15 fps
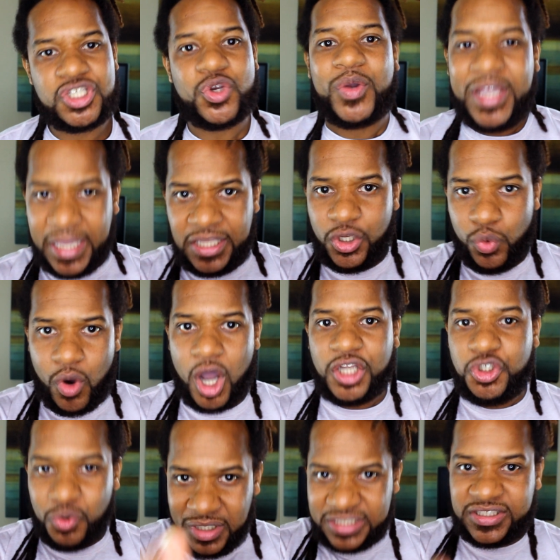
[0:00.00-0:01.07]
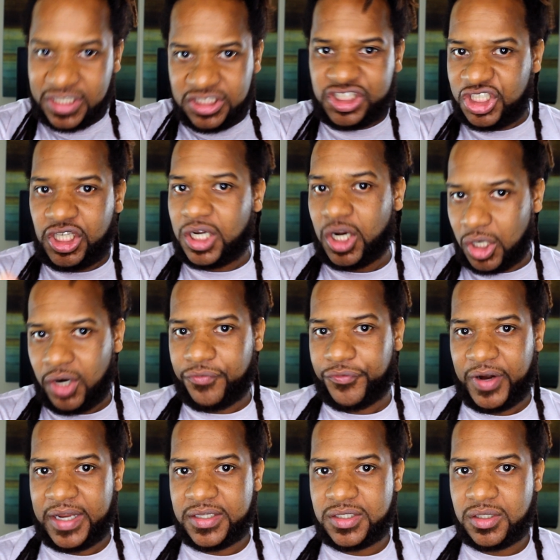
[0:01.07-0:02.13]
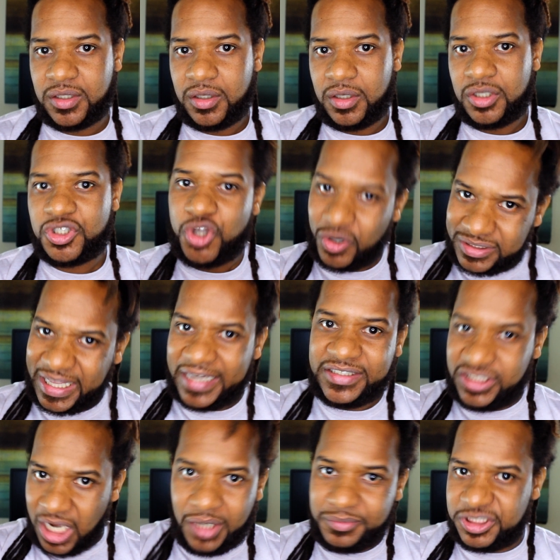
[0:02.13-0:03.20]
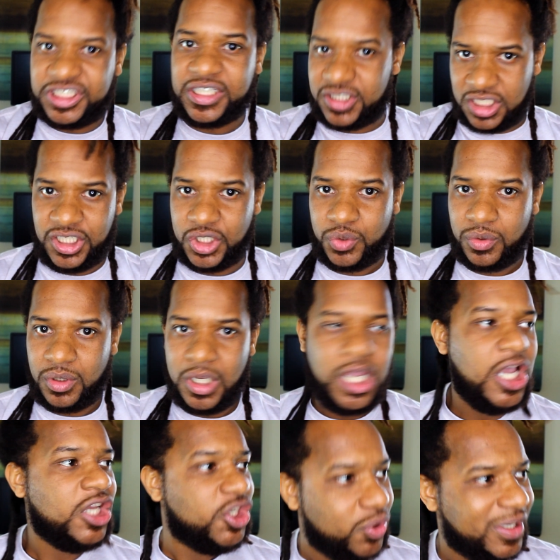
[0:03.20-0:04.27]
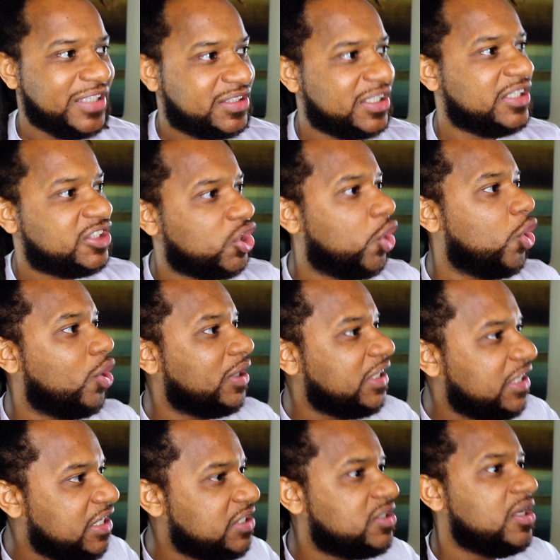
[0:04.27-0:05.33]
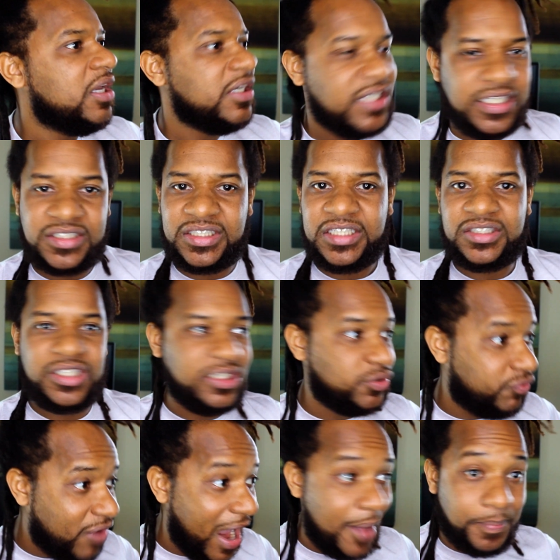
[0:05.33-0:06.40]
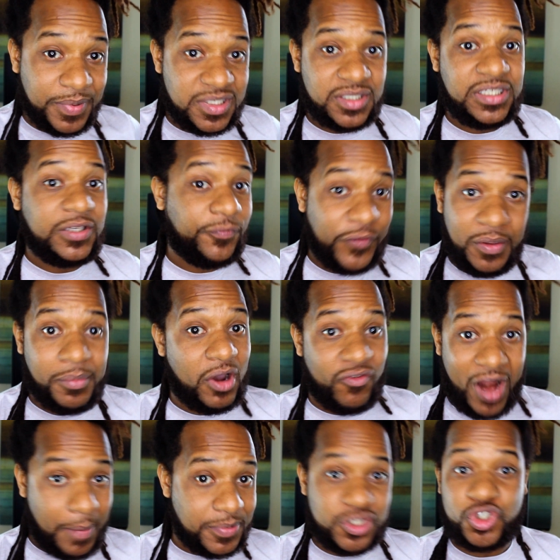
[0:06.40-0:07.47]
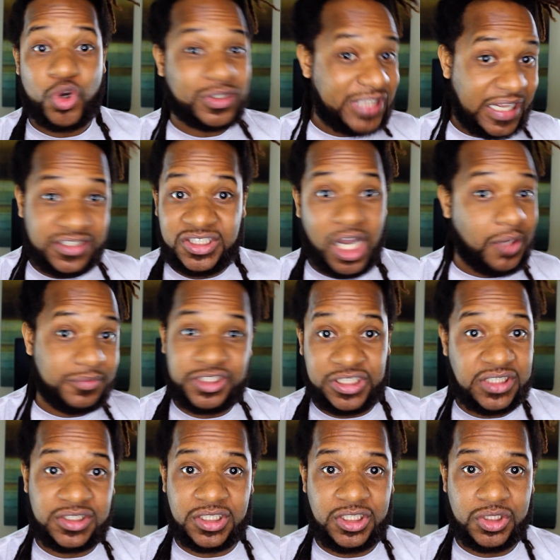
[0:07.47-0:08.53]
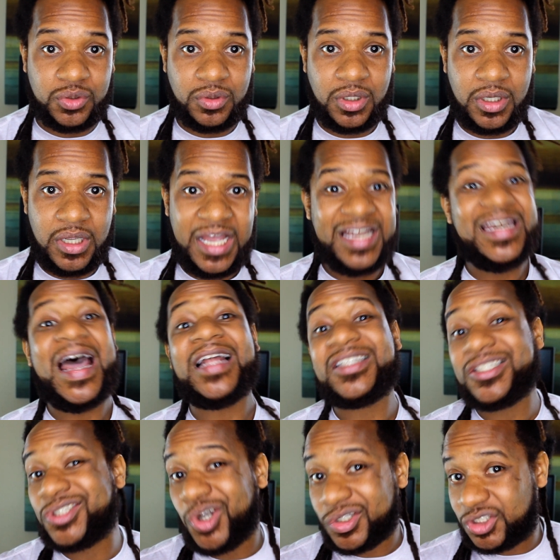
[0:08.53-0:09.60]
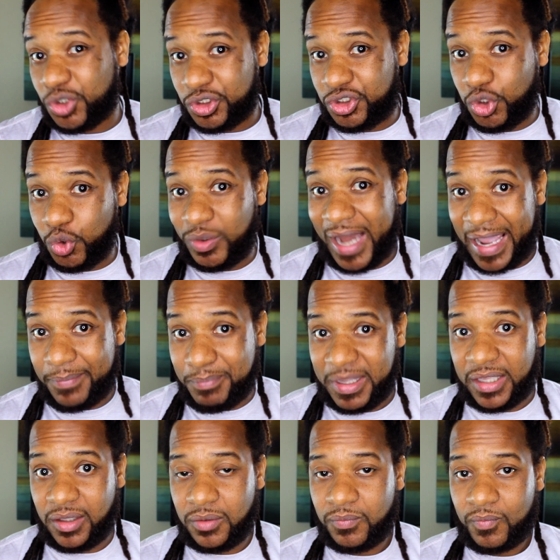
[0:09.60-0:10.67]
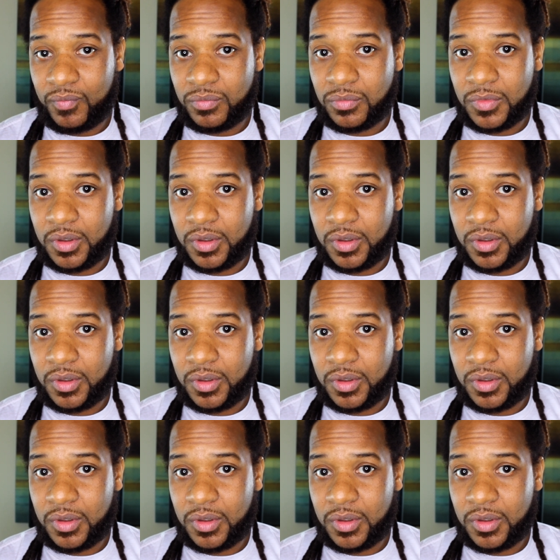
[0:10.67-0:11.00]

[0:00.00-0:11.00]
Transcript: So here you are, you listening to your girlfriends talk that dumb shit to you. You listening to all of these rappers, these female rappers talk that dumb shit to you. Not to talk to a dude like me